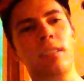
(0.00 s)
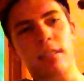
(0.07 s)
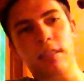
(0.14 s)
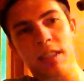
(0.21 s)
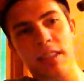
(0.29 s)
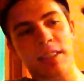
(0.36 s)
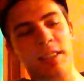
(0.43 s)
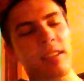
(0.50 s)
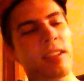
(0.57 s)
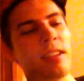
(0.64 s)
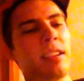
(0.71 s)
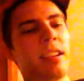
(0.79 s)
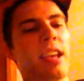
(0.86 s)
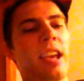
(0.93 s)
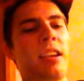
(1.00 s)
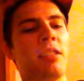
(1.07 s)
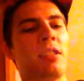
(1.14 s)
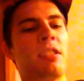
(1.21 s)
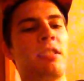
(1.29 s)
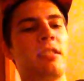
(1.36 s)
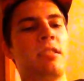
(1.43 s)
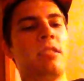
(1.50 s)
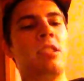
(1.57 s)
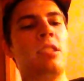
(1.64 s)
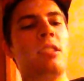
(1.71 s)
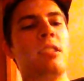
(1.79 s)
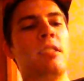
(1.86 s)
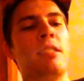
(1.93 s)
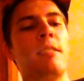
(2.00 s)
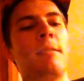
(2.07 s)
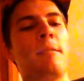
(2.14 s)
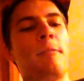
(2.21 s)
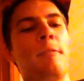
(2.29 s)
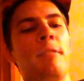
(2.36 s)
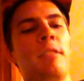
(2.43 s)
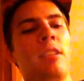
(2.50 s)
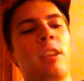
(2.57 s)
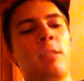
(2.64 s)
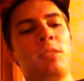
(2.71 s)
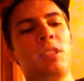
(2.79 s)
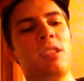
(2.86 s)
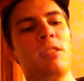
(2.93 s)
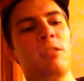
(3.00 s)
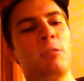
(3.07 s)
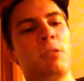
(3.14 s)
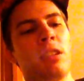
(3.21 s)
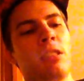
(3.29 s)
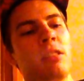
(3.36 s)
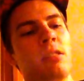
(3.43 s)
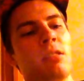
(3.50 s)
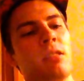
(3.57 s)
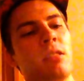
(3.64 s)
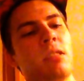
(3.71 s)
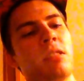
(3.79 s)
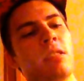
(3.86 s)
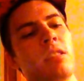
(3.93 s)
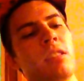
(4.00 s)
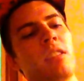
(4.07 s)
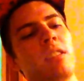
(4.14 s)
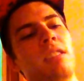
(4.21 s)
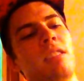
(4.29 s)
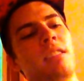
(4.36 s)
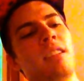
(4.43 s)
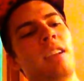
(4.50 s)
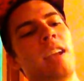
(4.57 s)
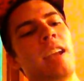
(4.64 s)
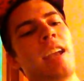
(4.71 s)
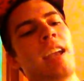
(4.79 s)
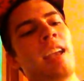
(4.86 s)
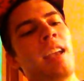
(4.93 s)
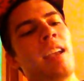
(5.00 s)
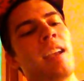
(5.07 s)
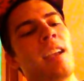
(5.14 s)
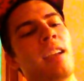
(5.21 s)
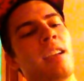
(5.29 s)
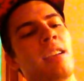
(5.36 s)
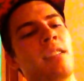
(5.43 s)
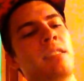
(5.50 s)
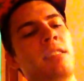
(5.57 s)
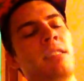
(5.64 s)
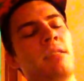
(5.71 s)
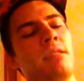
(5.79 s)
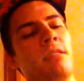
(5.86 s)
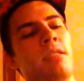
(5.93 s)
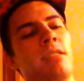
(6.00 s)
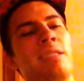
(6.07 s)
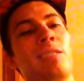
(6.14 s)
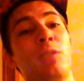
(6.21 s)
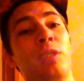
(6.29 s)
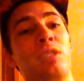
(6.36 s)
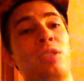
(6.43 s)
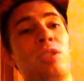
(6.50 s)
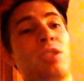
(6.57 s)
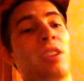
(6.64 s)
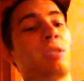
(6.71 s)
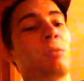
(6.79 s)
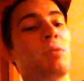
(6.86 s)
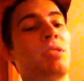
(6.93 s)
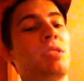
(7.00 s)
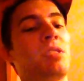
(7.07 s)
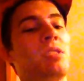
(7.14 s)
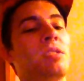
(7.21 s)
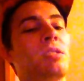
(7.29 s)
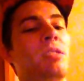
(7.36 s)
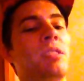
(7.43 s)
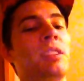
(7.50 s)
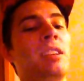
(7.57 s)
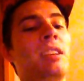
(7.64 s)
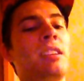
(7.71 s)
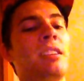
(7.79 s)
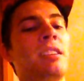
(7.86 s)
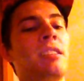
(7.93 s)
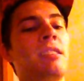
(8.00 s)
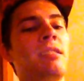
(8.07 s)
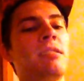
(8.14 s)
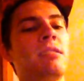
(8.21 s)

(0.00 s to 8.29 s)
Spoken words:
this Kanger MT3. And let's check the resistance on here.